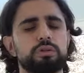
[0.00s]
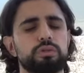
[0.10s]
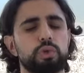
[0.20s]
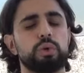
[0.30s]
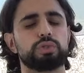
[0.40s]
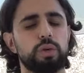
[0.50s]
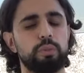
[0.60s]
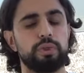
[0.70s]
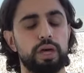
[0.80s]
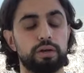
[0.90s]
To quote
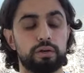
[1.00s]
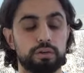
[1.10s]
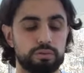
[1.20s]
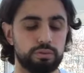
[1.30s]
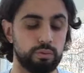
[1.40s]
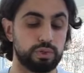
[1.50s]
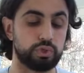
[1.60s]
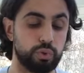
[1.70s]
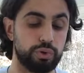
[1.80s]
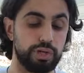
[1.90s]
someone that
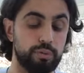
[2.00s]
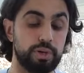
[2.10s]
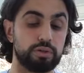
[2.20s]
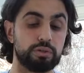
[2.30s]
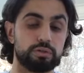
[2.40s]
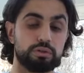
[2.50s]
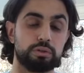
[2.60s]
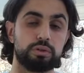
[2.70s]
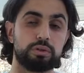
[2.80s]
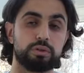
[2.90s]
once wrote an email
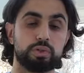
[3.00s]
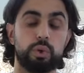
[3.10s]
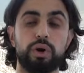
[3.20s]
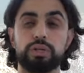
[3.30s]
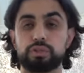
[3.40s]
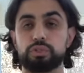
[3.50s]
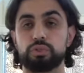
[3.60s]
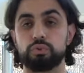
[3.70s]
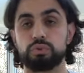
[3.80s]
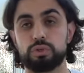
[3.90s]
to our
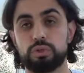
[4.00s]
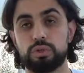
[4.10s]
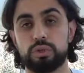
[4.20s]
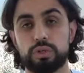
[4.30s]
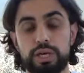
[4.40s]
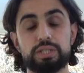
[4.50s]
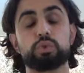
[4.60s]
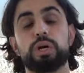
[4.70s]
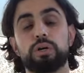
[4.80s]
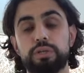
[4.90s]
institute,
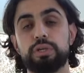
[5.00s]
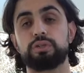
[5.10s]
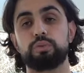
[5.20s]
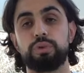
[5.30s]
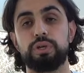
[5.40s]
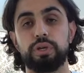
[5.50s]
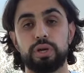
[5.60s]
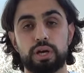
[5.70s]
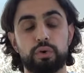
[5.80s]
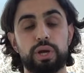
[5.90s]
Israel needed to be
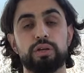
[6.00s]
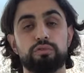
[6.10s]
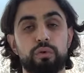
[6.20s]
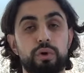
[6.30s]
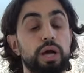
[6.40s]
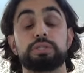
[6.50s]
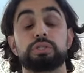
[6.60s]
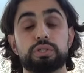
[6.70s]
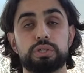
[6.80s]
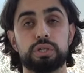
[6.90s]
a grain of
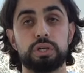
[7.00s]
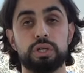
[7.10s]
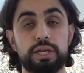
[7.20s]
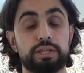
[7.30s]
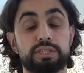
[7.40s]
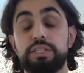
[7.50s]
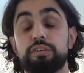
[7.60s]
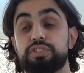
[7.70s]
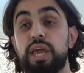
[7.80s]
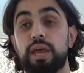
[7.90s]
rice in a sea
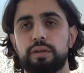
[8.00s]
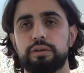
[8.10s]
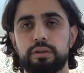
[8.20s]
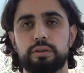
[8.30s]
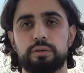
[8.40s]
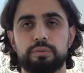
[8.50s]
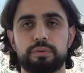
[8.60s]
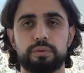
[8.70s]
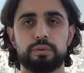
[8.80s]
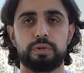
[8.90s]
of sand,
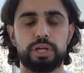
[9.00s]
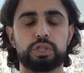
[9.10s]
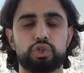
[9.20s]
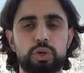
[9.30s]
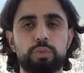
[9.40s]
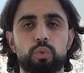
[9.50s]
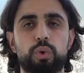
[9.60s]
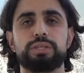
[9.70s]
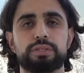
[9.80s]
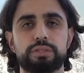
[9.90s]
an extremely
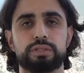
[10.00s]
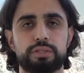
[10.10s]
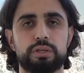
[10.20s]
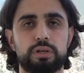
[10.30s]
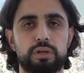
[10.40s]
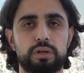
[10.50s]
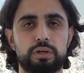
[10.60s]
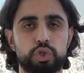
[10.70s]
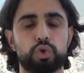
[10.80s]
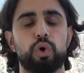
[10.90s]
racist
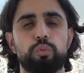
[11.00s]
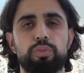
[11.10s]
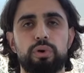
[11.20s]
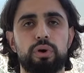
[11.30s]
trope